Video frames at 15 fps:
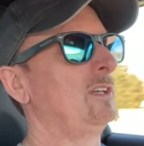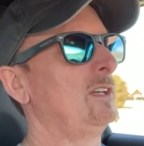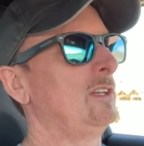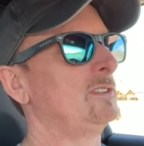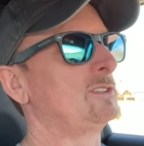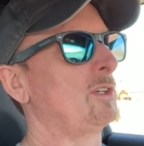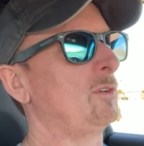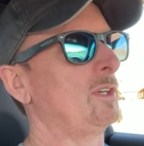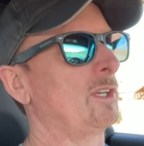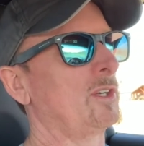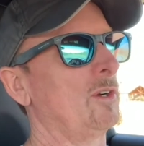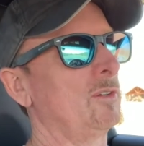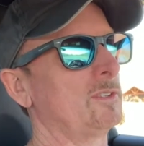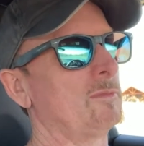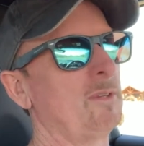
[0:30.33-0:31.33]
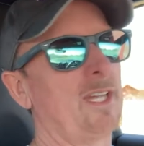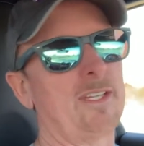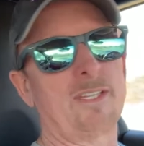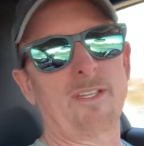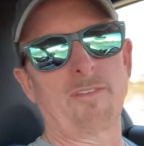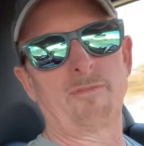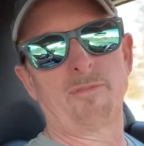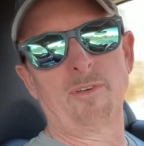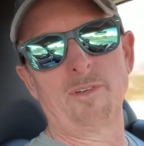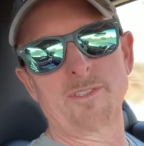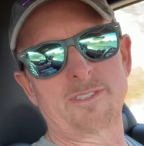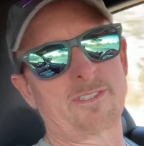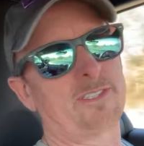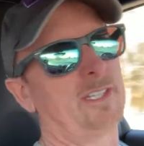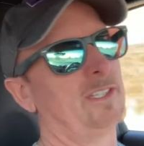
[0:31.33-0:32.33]
So it occurred to me, the first
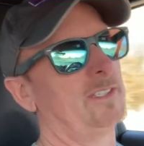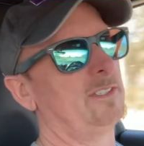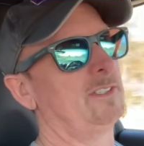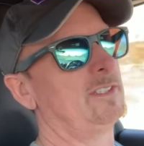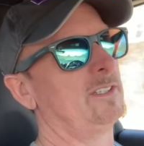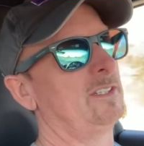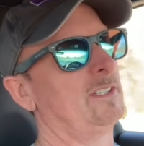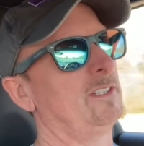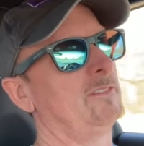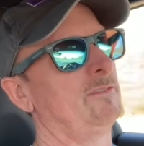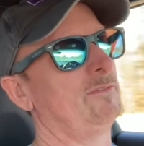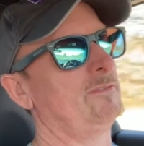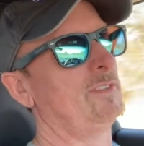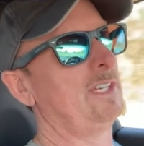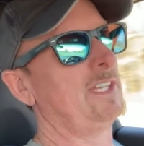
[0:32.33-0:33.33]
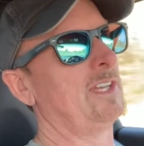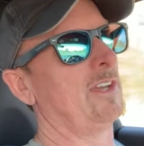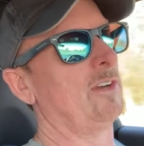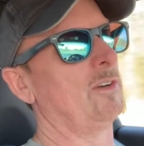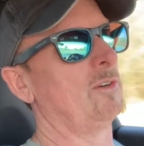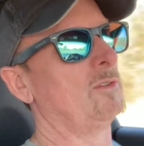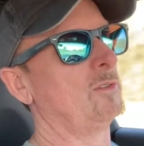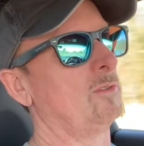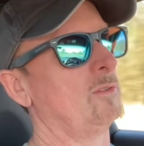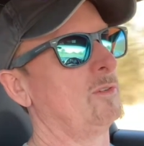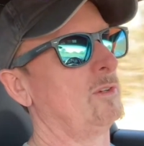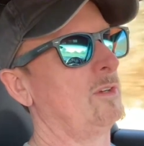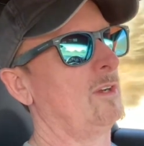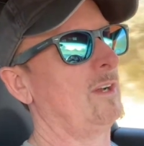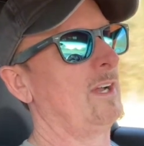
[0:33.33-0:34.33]
video,
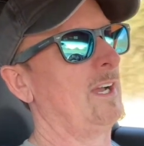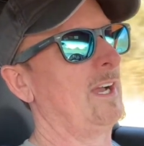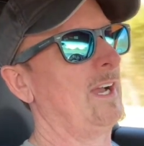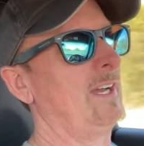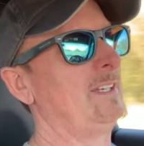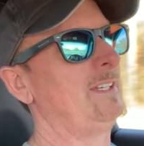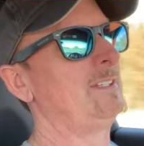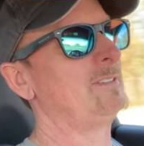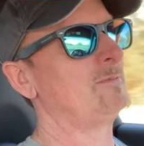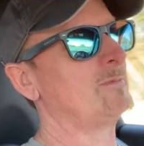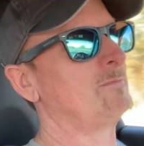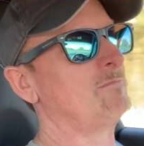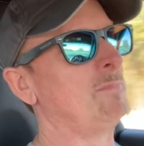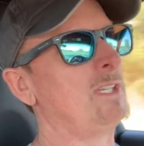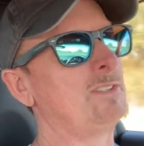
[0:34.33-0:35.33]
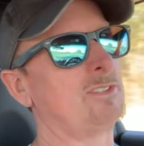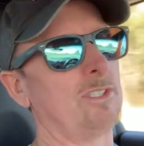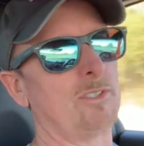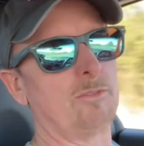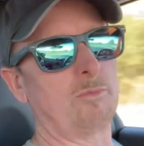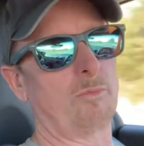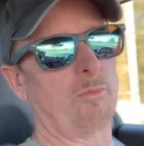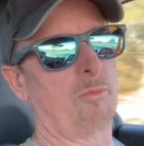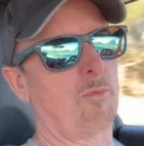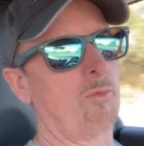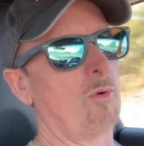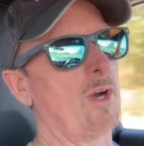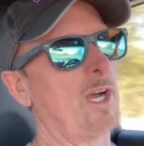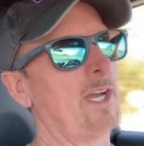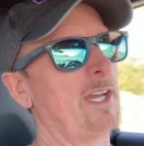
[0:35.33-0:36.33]
I didn't mention
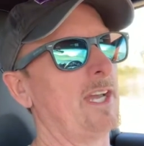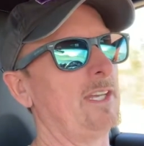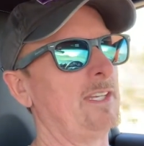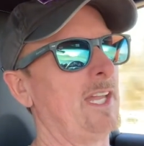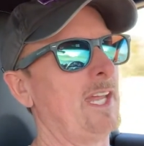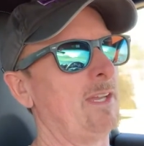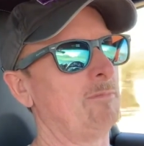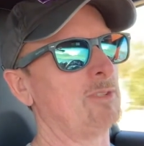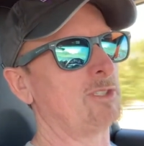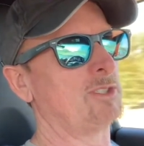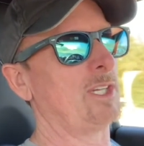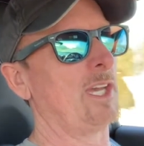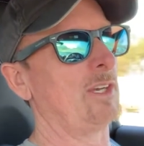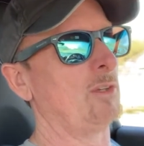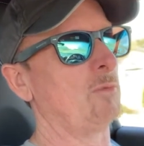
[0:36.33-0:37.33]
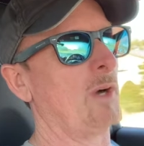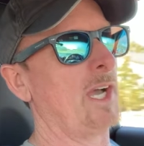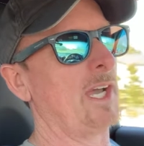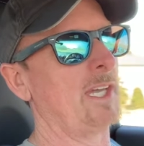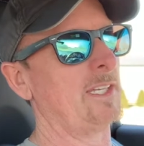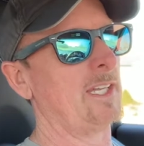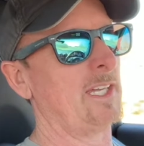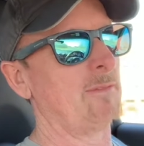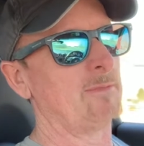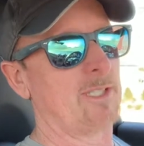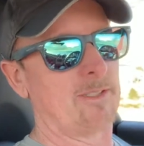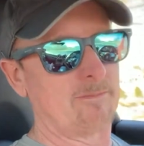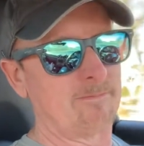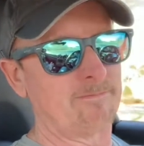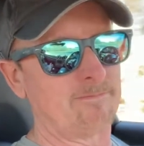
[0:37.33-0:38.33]
why I named the channel, why I named it,
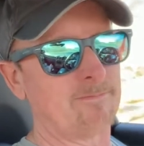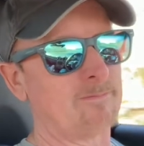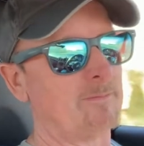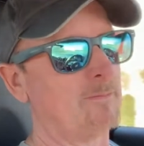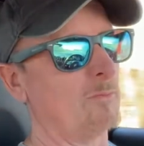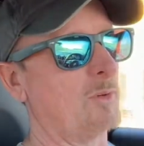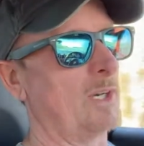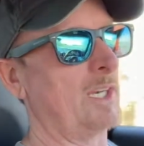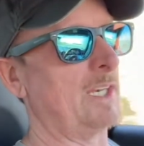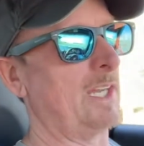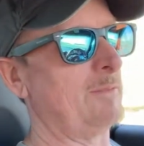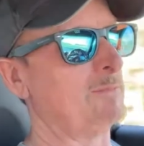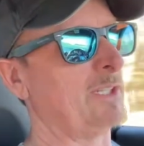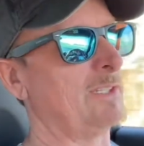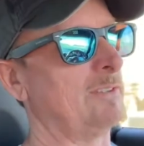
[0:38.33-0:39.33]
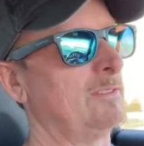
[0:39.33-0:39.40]
what I named it.